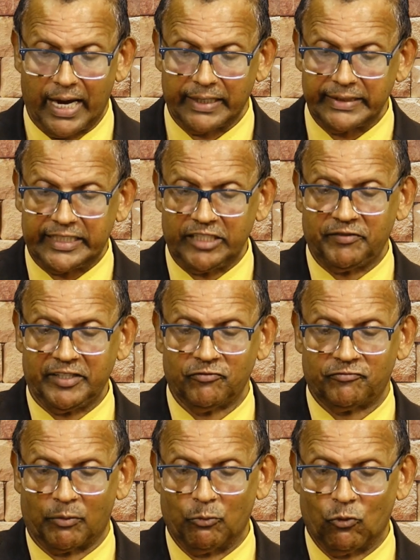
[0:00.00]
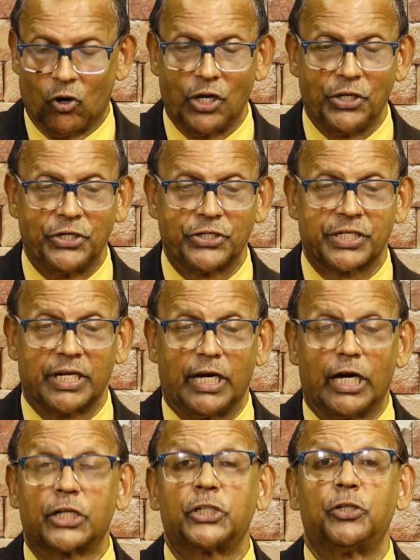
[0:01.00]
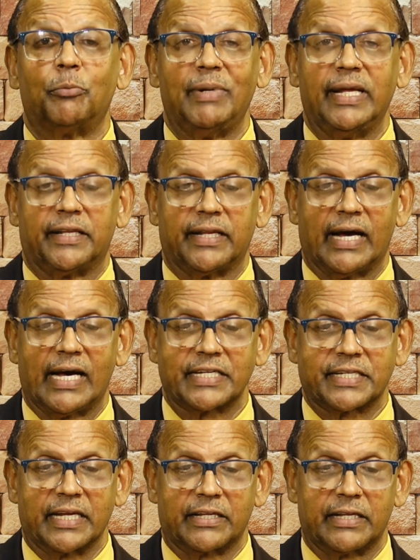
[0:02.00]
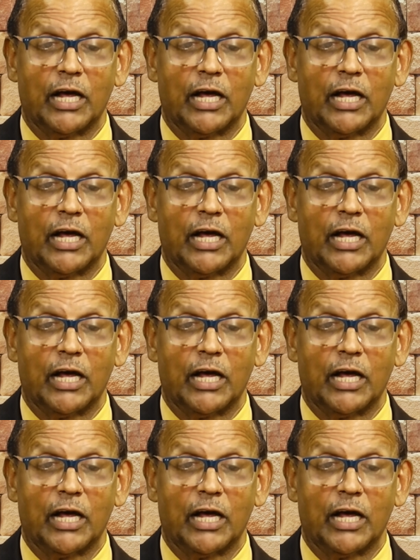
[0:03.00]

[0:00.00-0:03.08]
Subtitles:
and giving from one's accumulated asset.